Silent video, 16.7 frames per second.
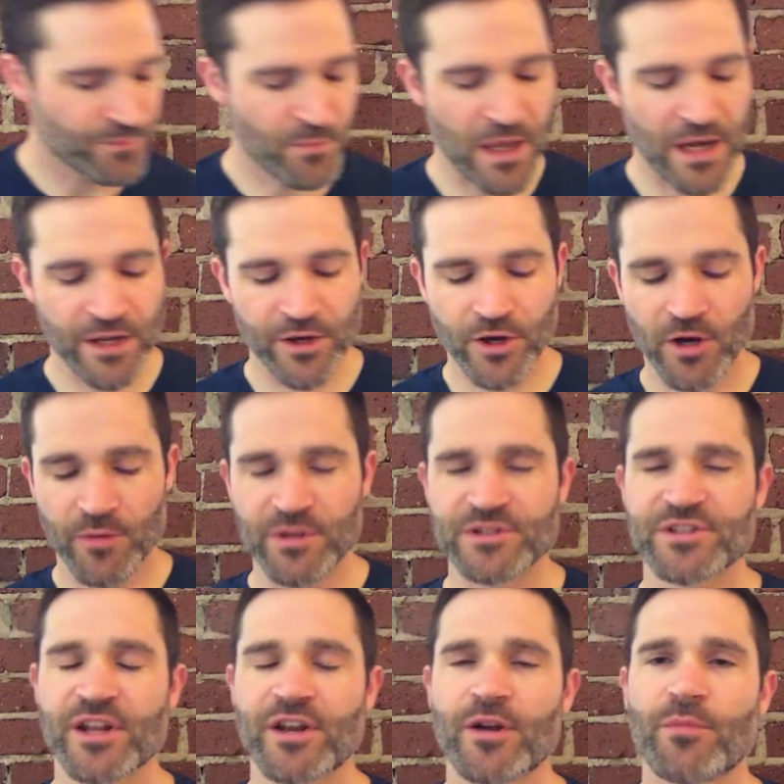MediHerb and
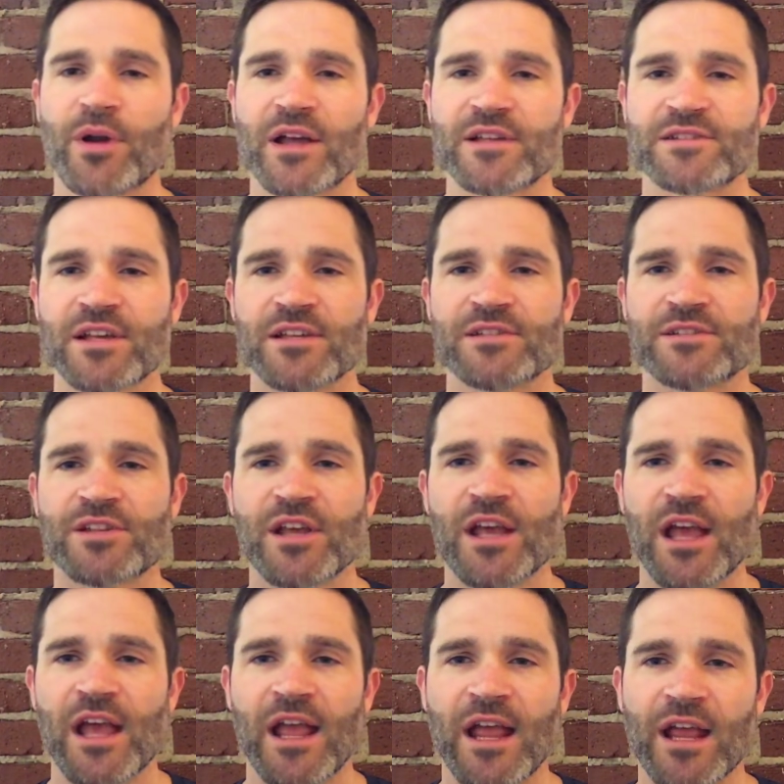Standard Process,
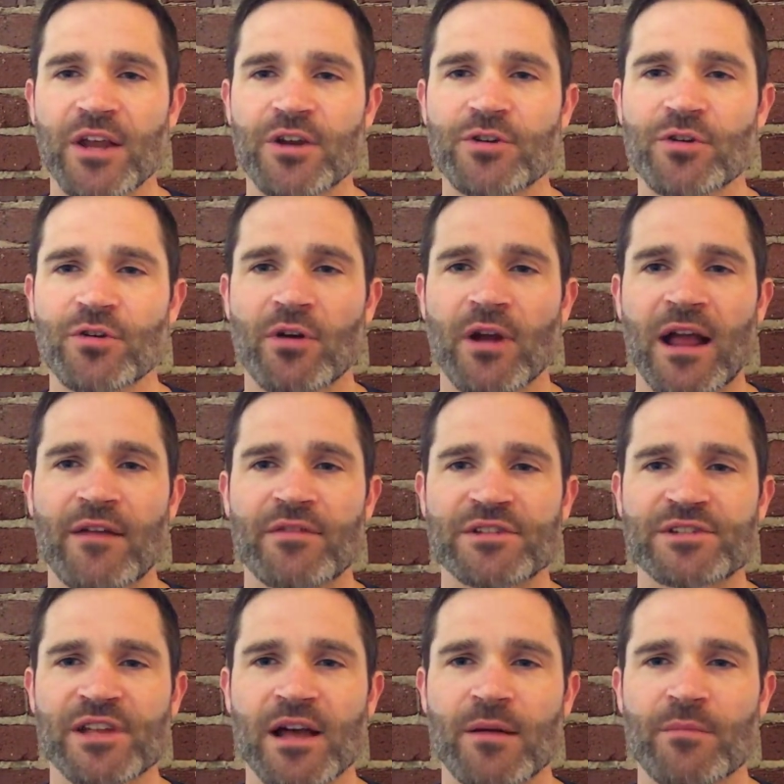
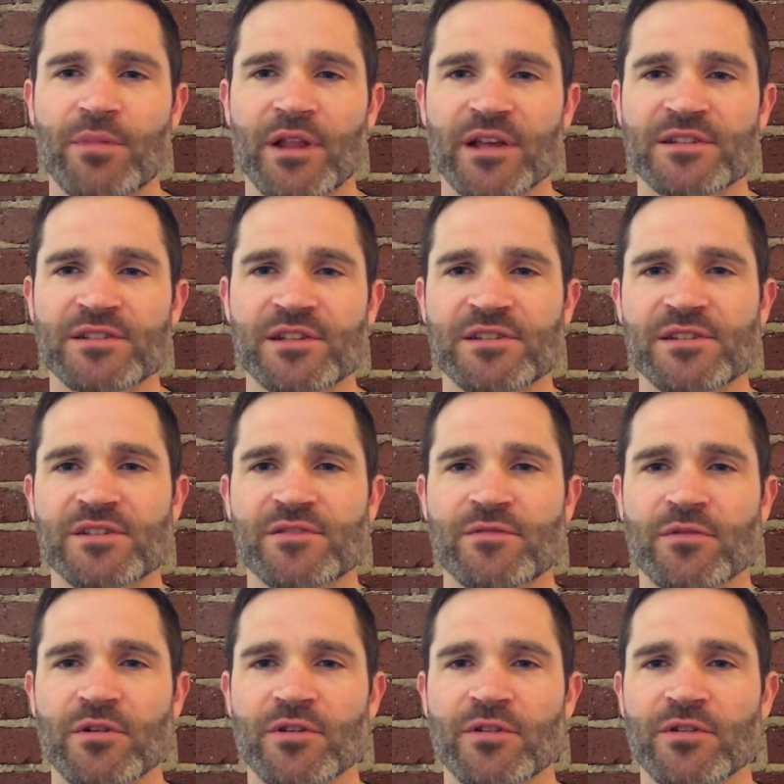Andrographis Complex. This is
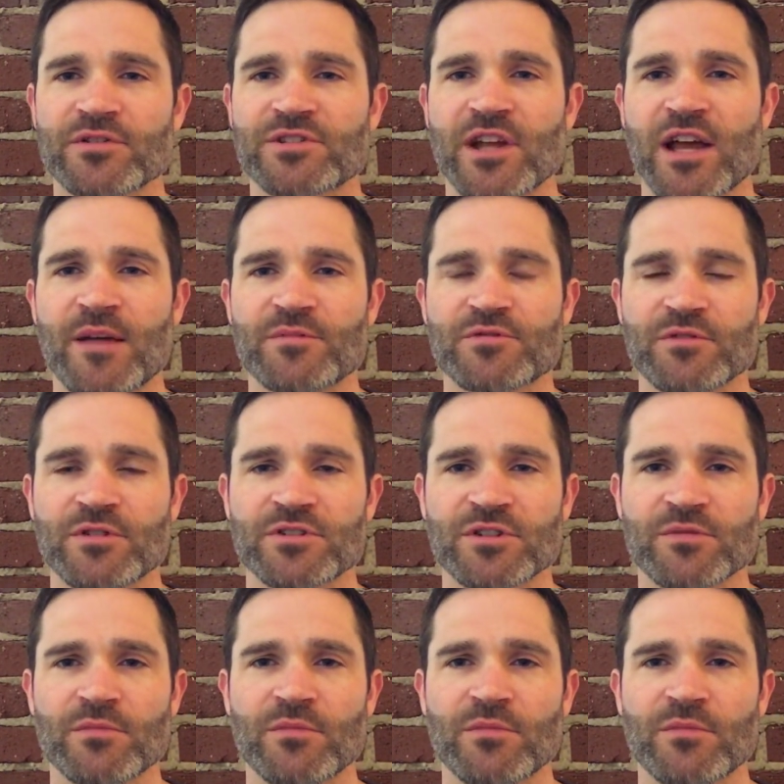for those times when it's a